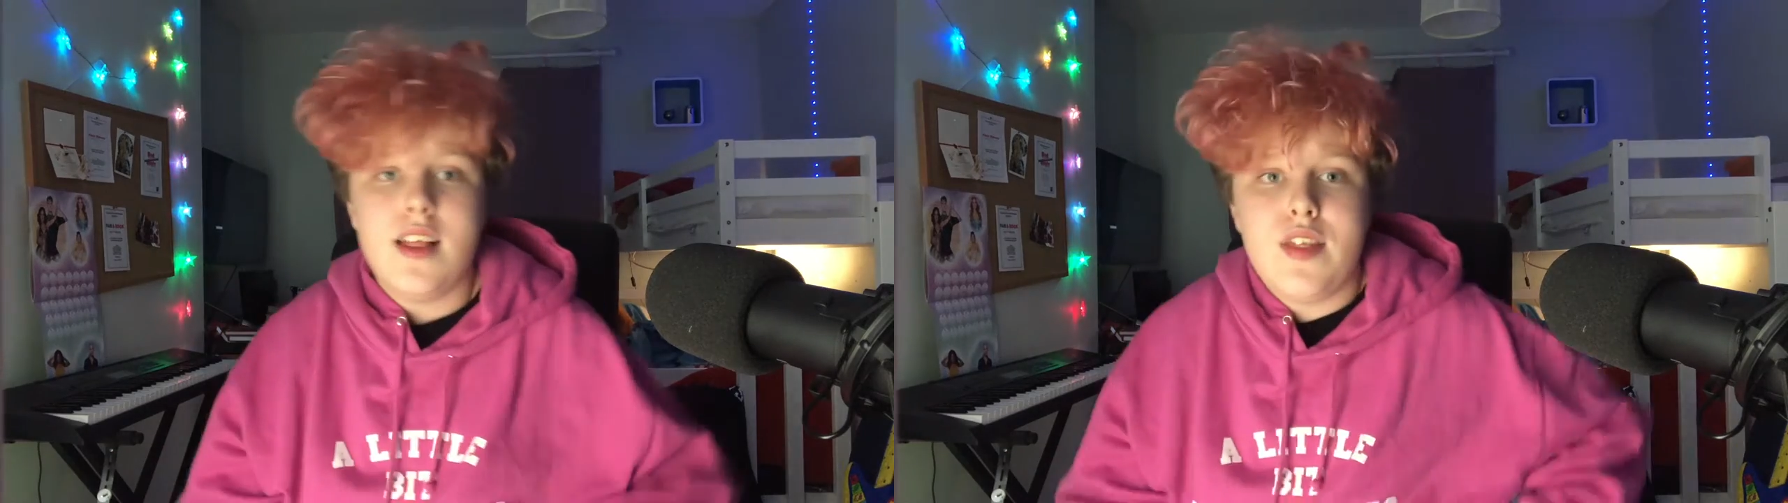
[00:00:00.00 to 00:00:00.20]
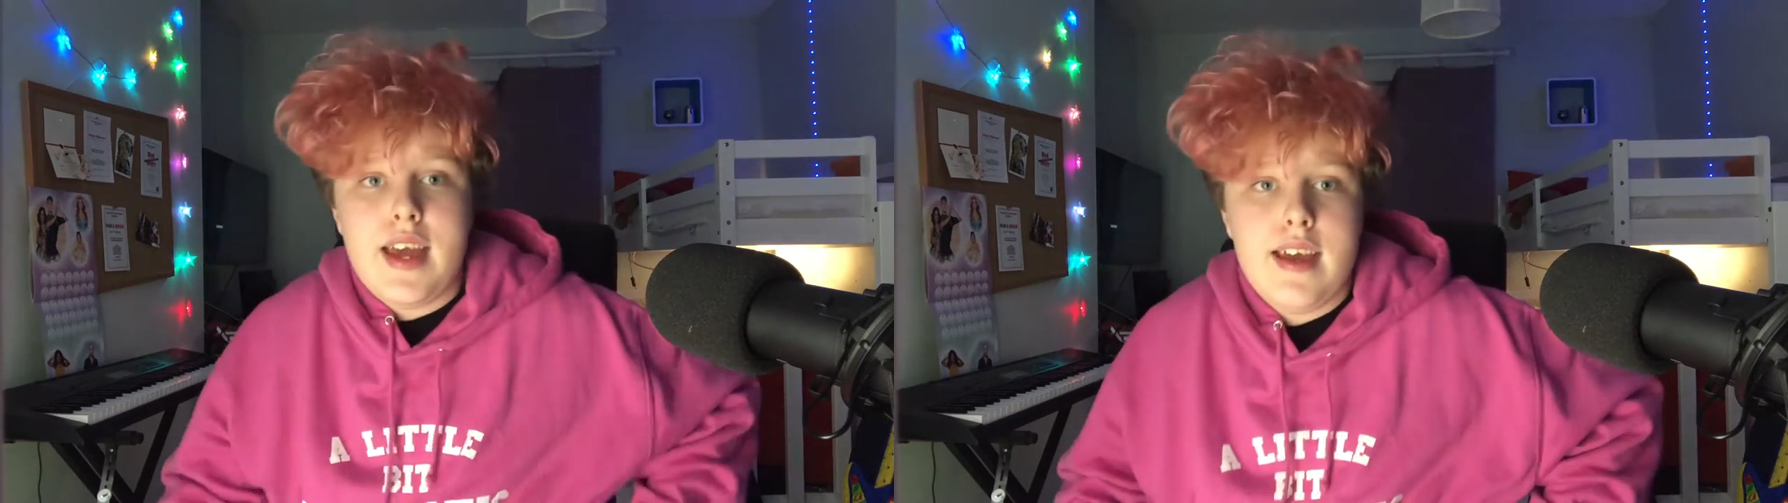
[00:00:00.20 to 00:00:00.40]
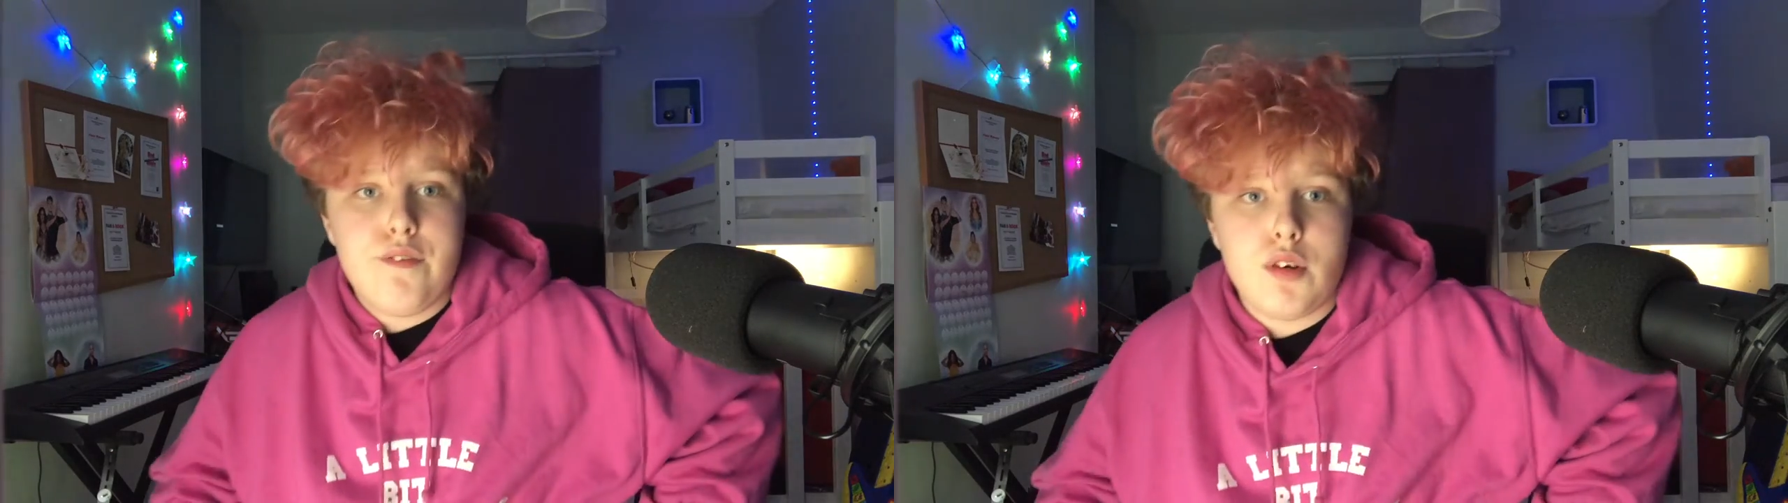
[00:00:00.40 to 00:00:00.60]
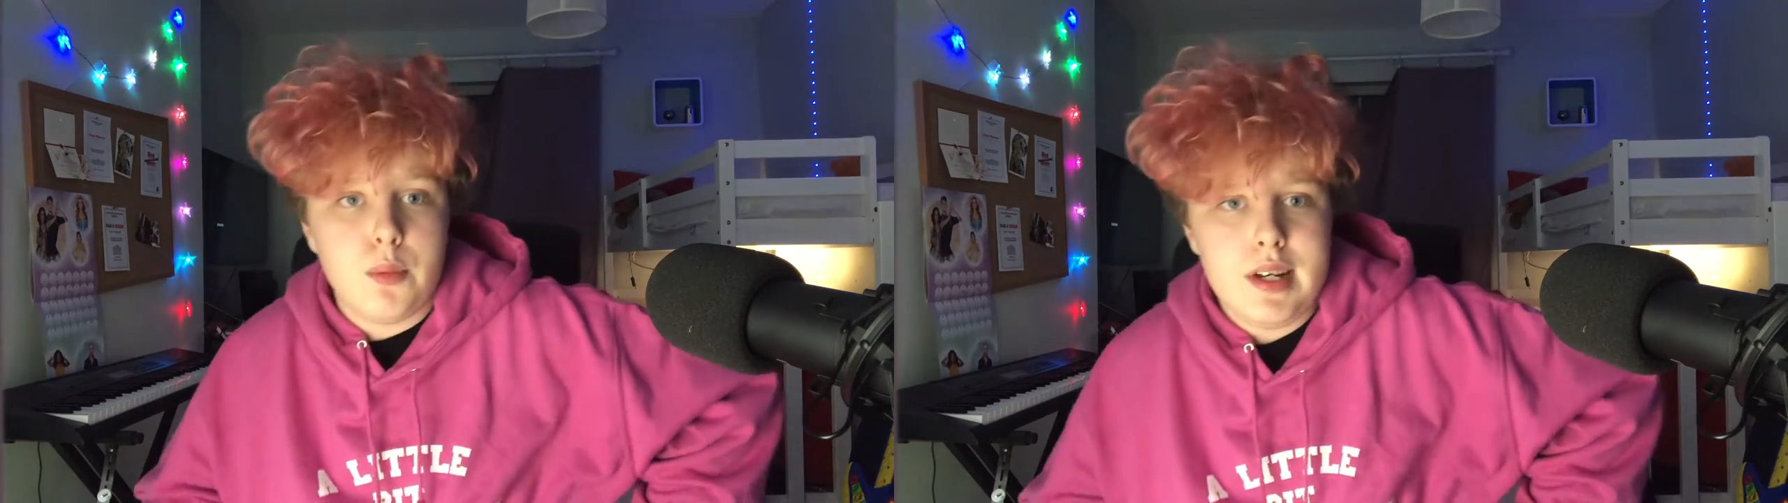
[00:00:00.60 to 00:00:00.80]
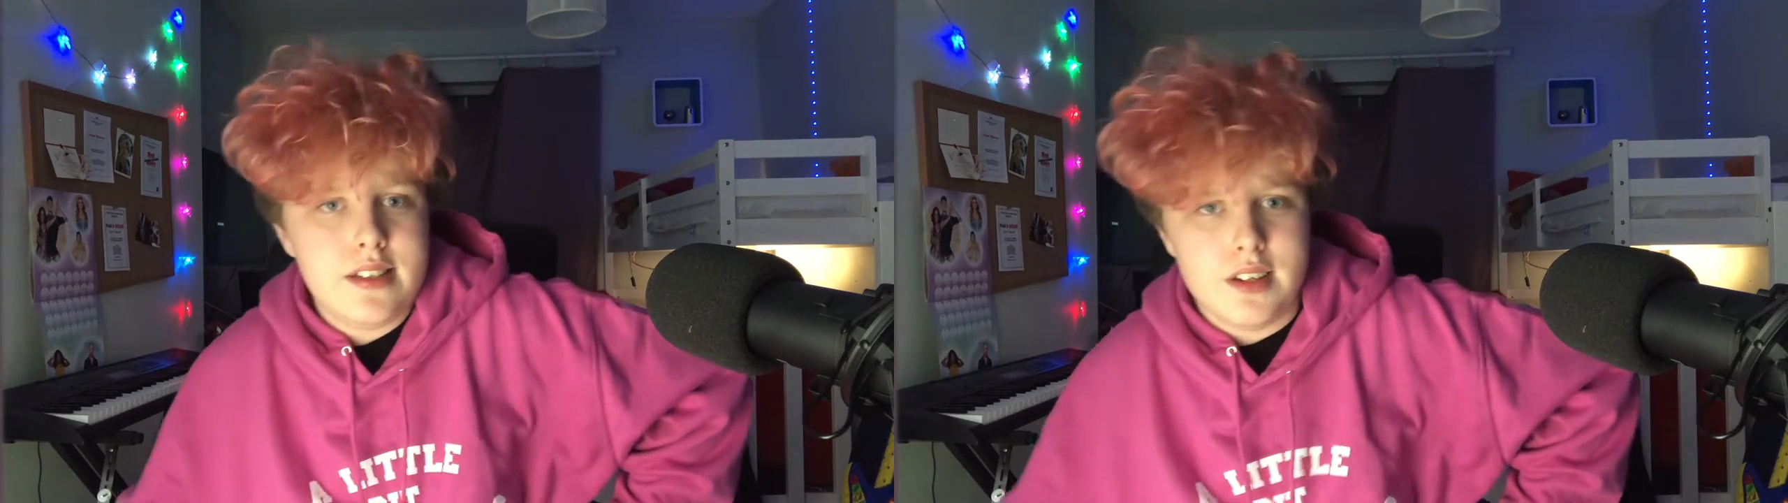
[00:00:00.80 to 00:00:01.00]
They're here for a
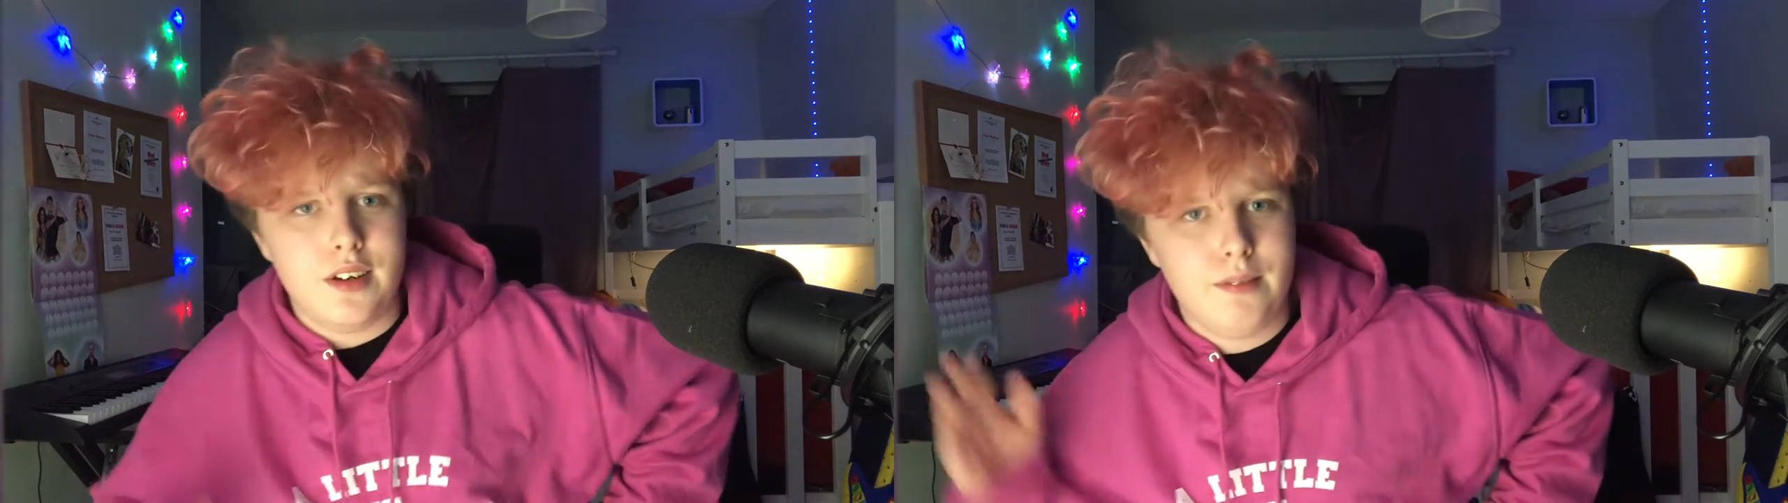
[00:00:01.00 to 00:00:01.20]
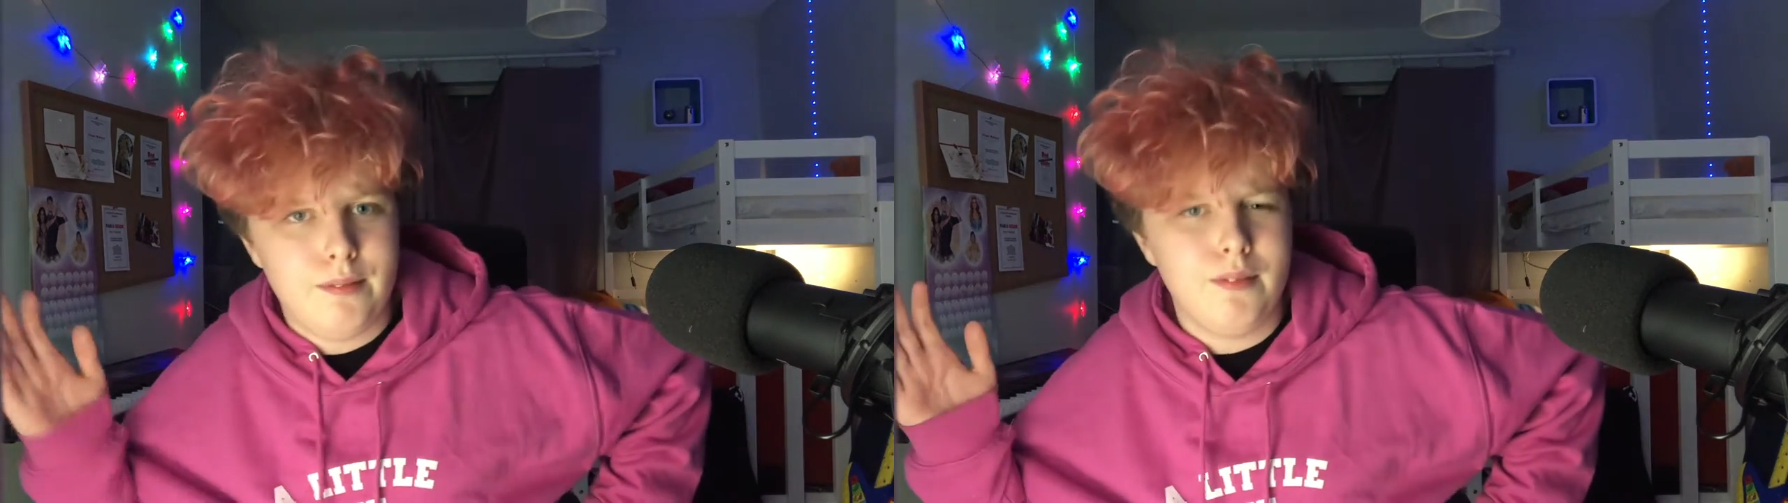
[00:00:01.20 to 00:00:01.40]
reason,